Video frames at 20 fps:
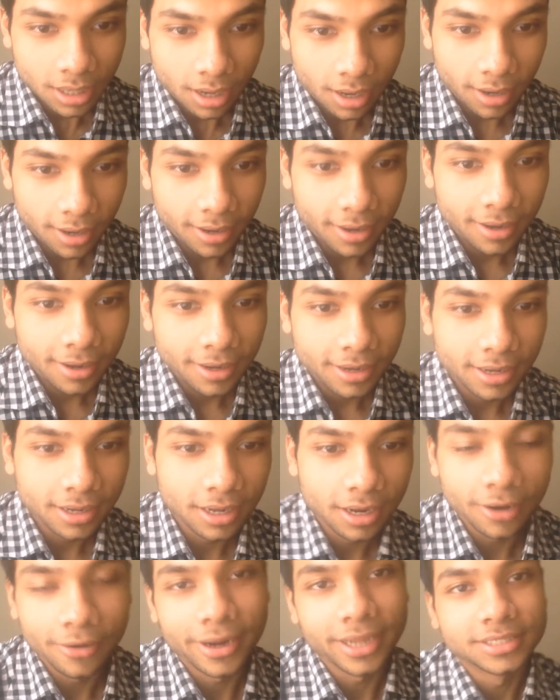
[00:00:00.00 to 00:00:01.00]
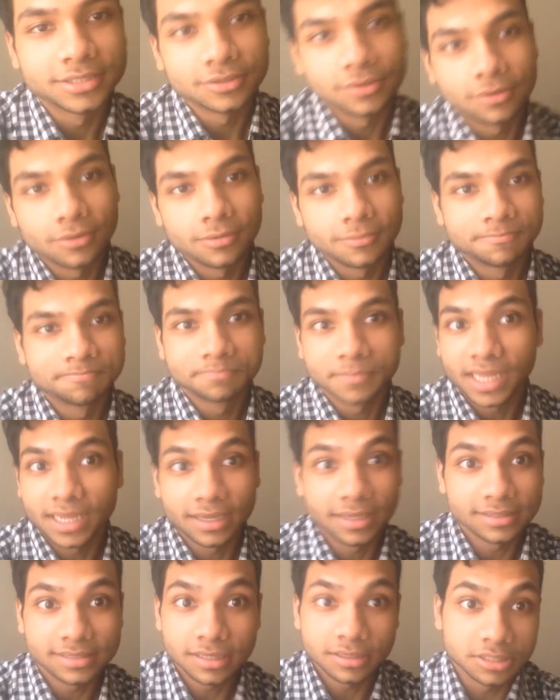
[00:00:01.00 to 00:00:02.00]
Uh, alright, so I
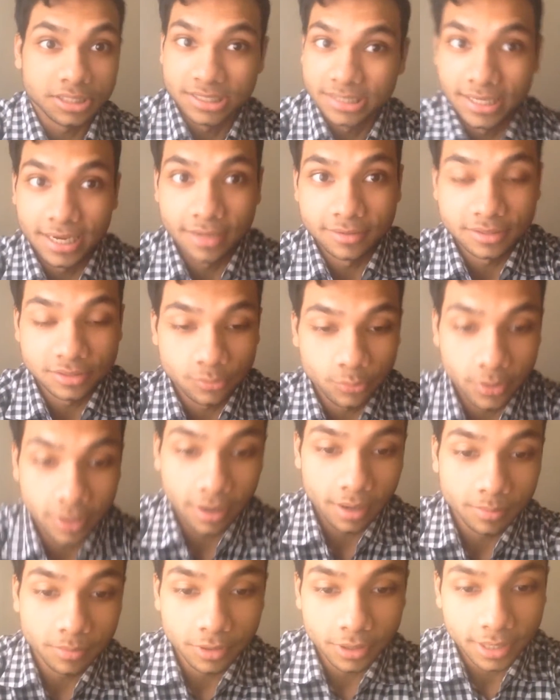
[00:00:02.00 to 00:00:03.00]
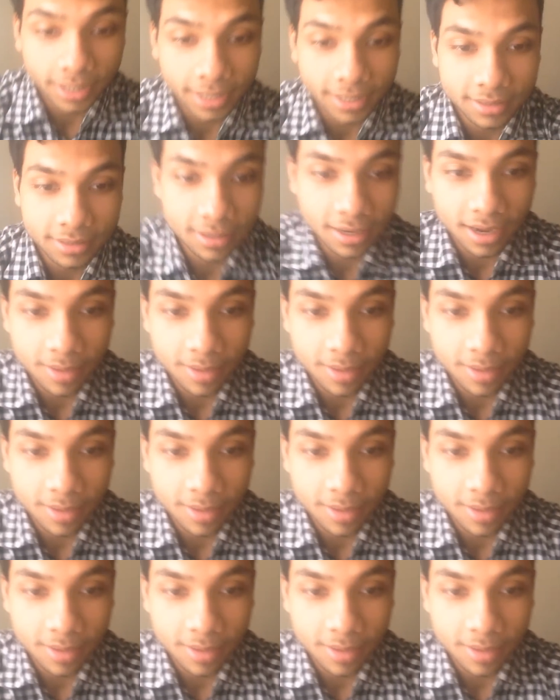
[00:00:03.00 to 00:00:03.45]
guess I'll just announce the winner. I'm looking at the